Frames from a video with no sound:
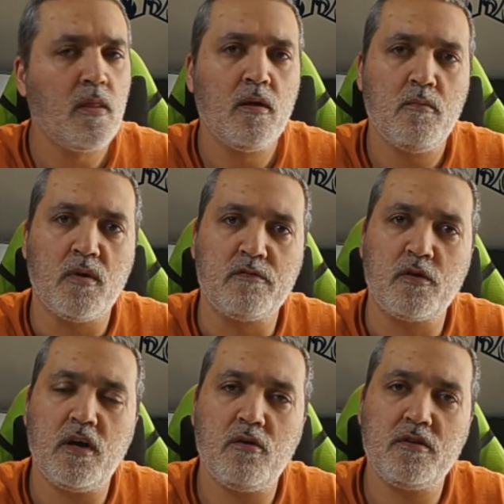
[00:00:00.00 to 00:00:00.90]
but for now
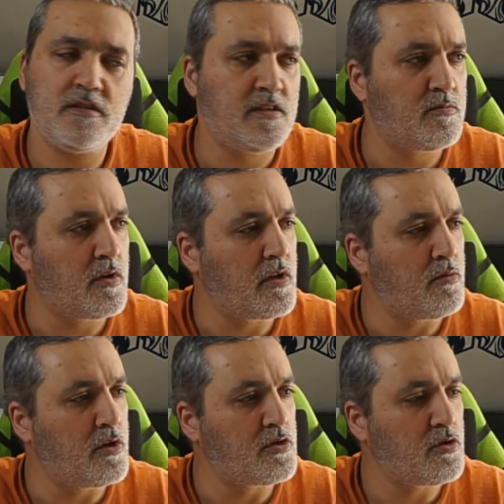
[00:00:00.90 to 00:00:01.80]
this is what I want to
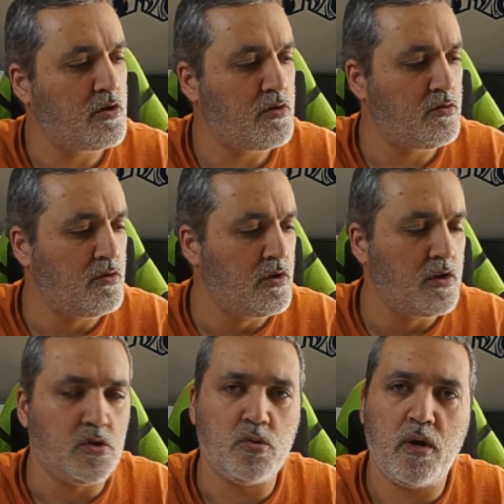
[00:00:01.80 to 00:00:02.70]
show you
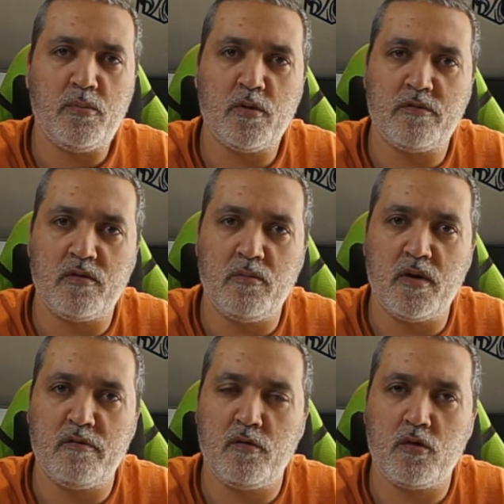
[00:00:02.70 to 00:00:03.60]
tripods from
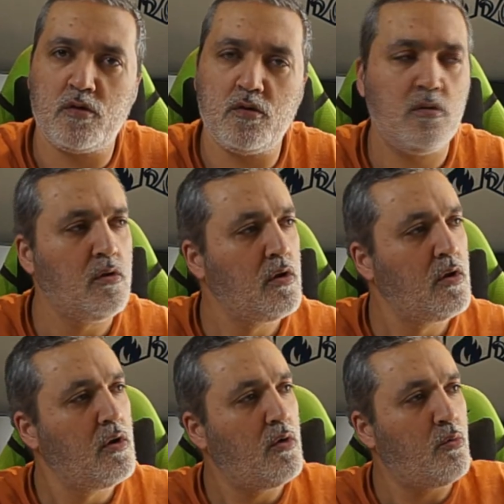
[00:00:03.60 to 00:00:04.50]
Manfrotto
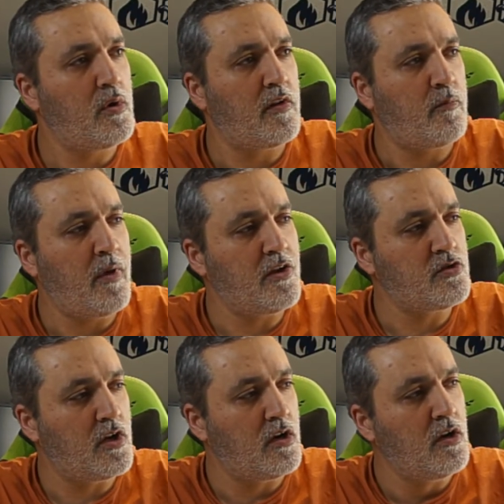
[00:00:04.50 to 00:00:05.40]
with a spatial
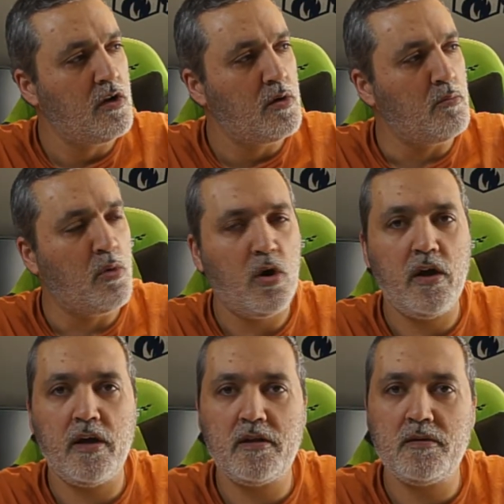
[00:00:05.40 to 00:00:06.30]
ball head
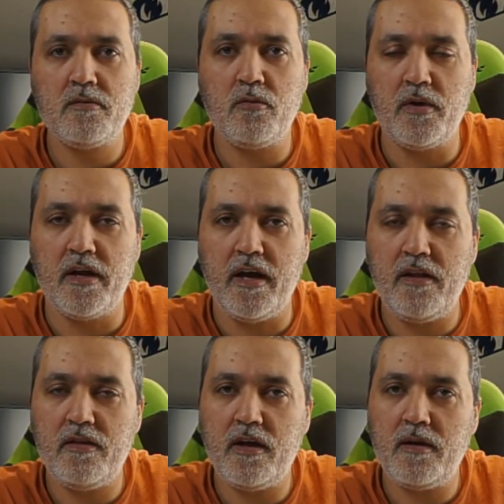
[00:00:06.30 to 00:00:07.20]
with a handle
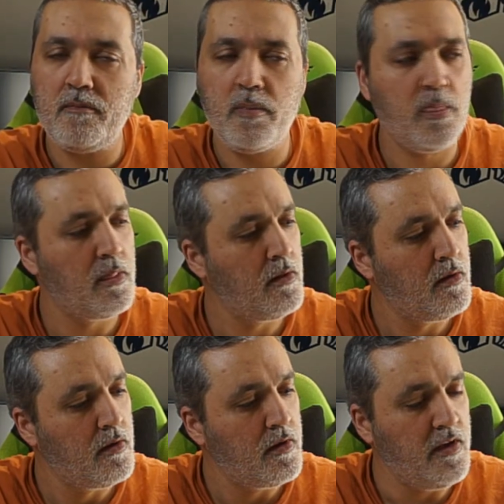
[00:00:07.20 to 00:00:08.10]

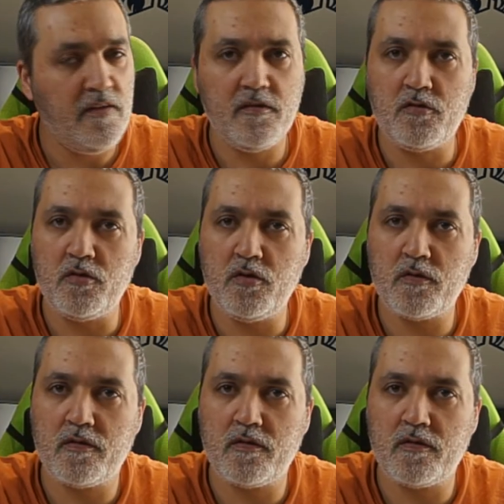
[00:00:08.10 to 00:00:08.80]
easy to use